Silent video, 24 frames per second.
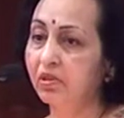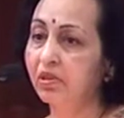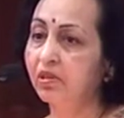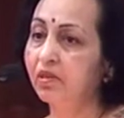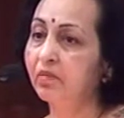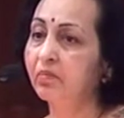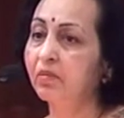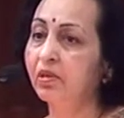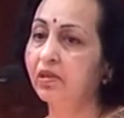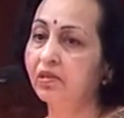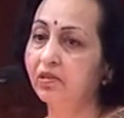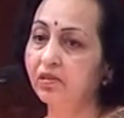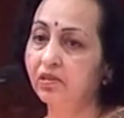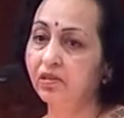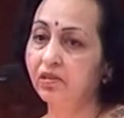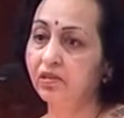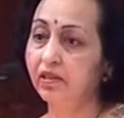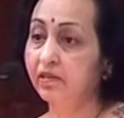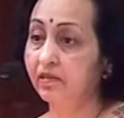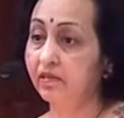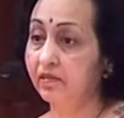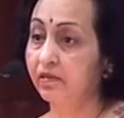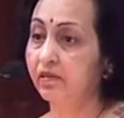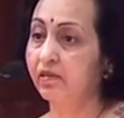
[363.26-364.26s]
pretty much a
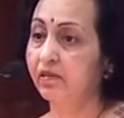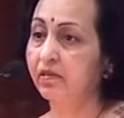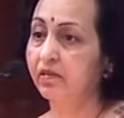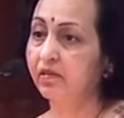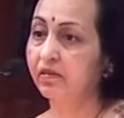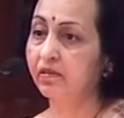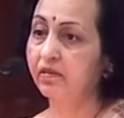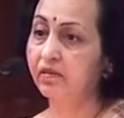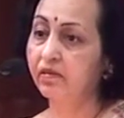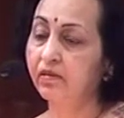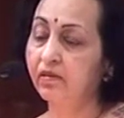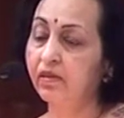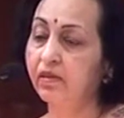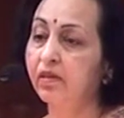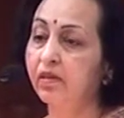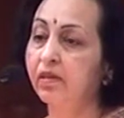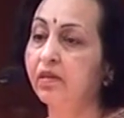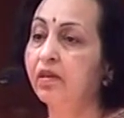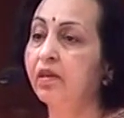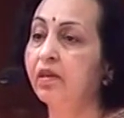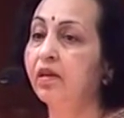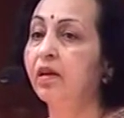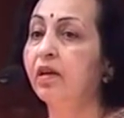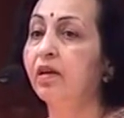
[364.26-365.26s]
desert.
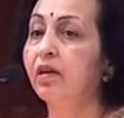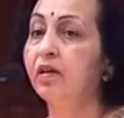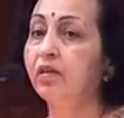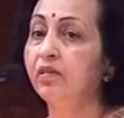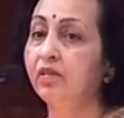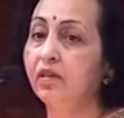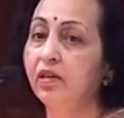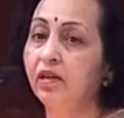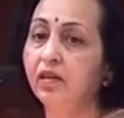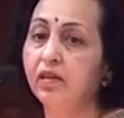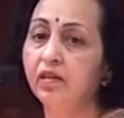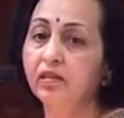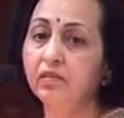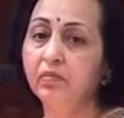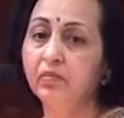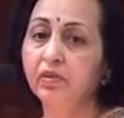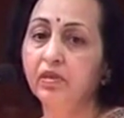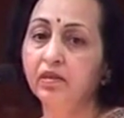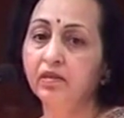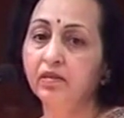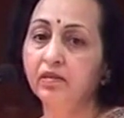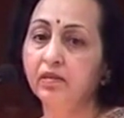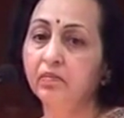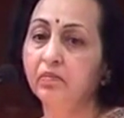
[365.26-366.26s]
Riyadh
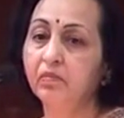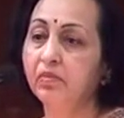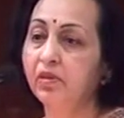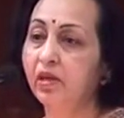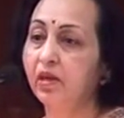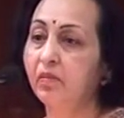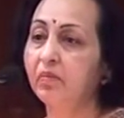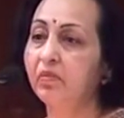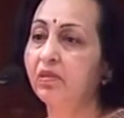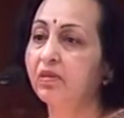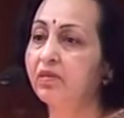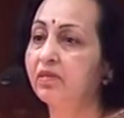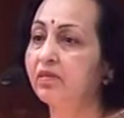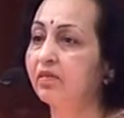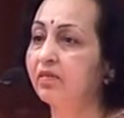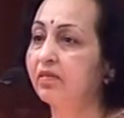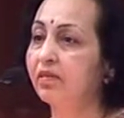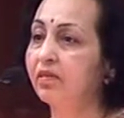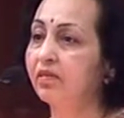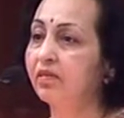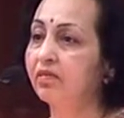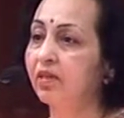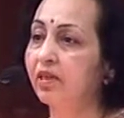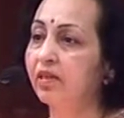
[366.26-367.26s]
being the capital
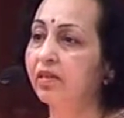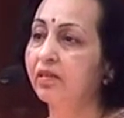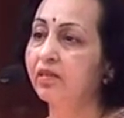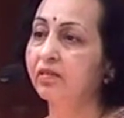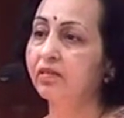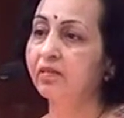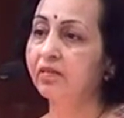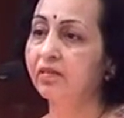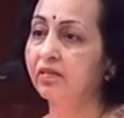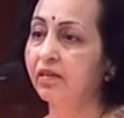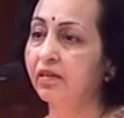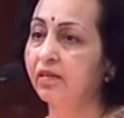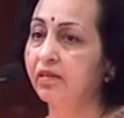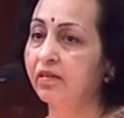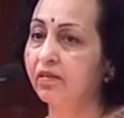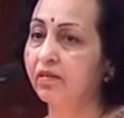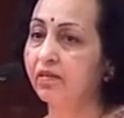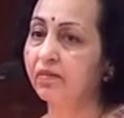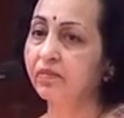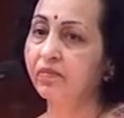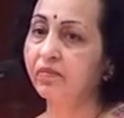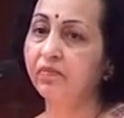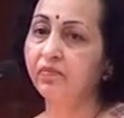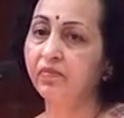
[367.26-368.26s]
city is right in the center
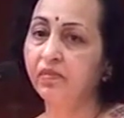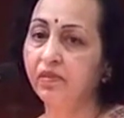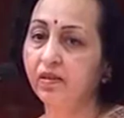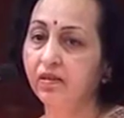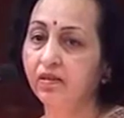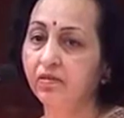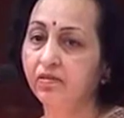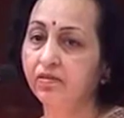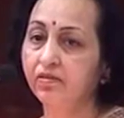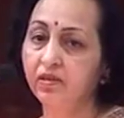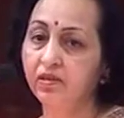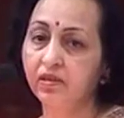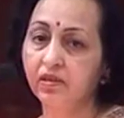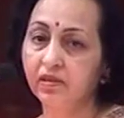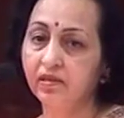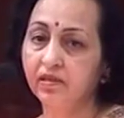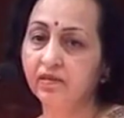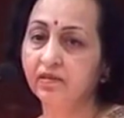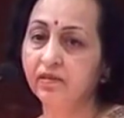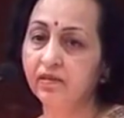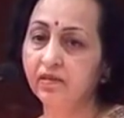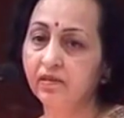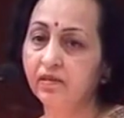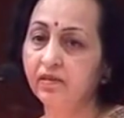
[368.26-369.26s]
of the
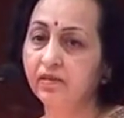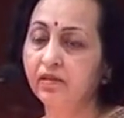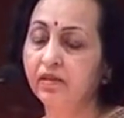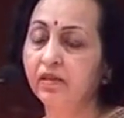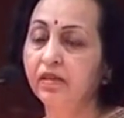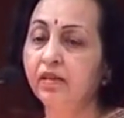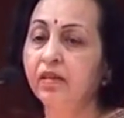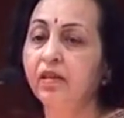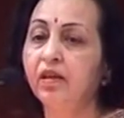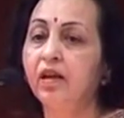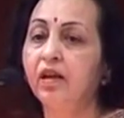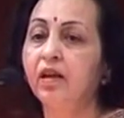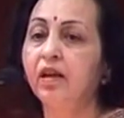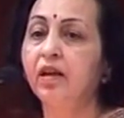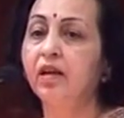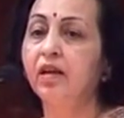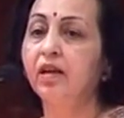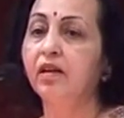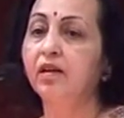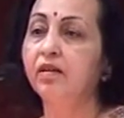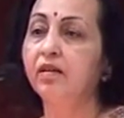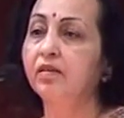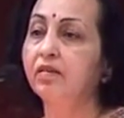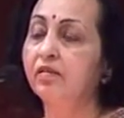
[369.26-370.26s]
desert.
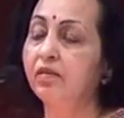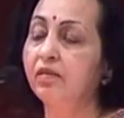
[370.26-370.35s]
And